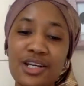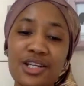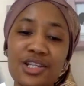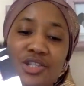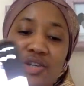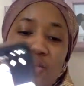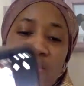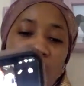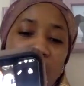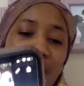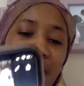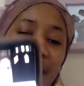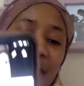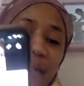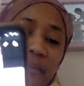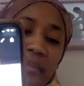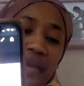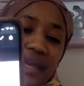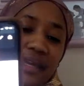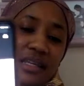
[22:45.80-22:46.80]
So why
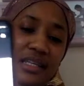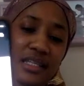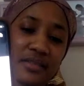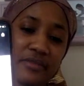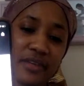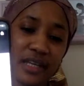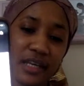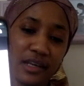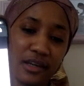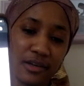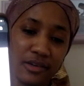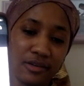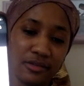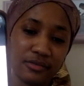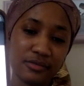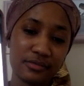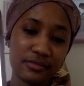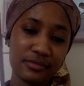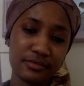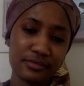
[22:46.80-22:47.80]
I made this
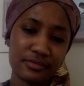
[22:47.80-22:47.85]
video?